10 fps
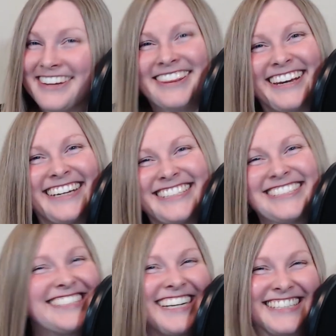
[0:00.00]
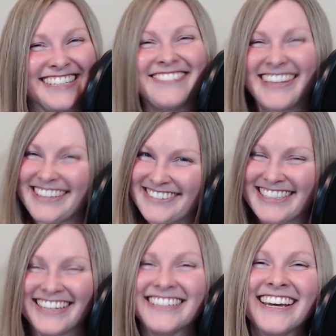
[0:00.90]
It's just not something you
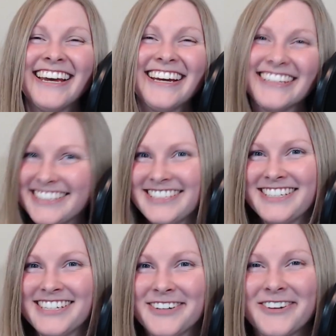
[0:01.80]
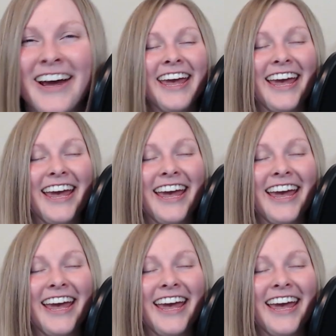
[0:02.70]
tend to do.